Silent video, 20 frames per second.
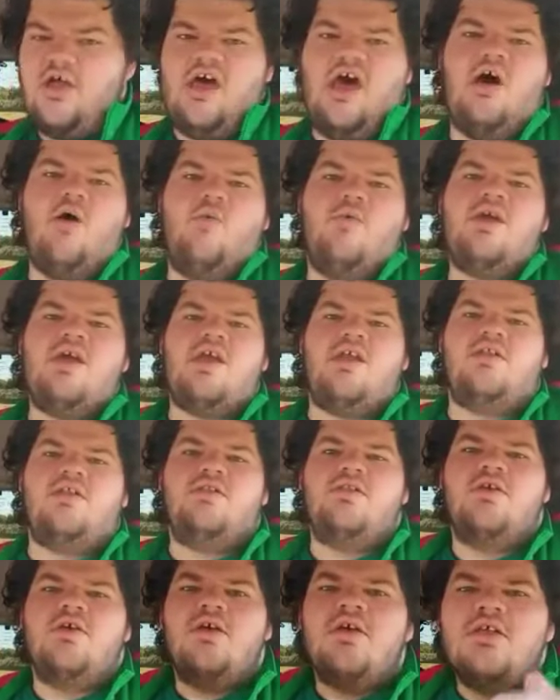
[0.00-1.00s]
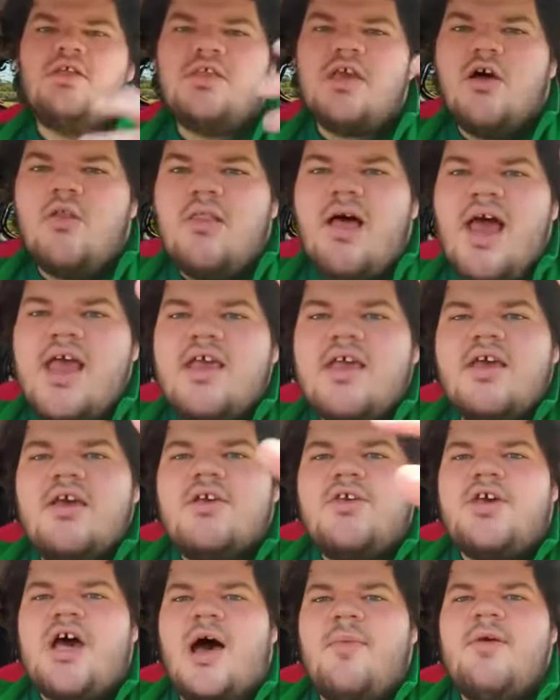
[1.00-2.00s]
on Halloween. So like,
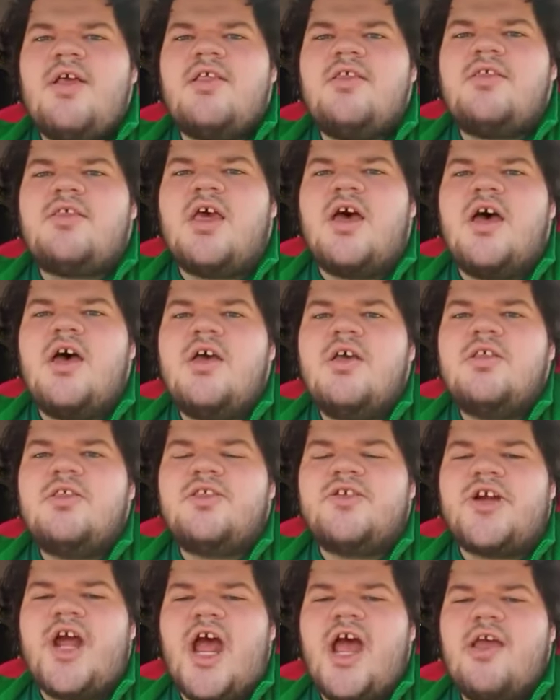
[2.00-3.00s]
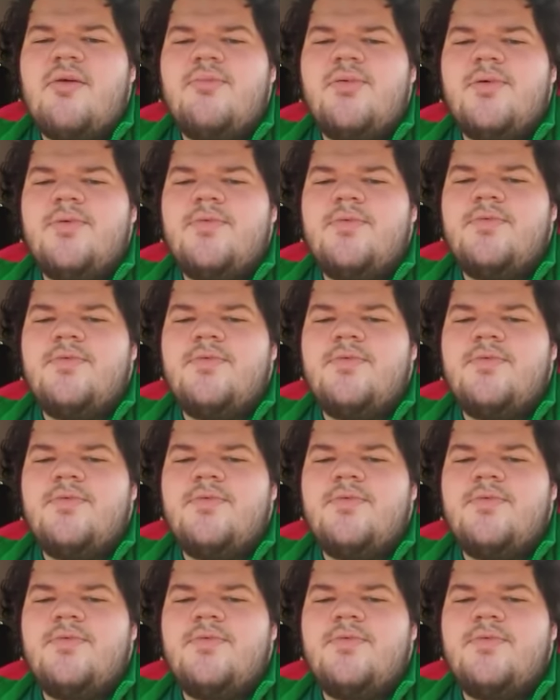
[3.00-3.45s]
comment, subscribe.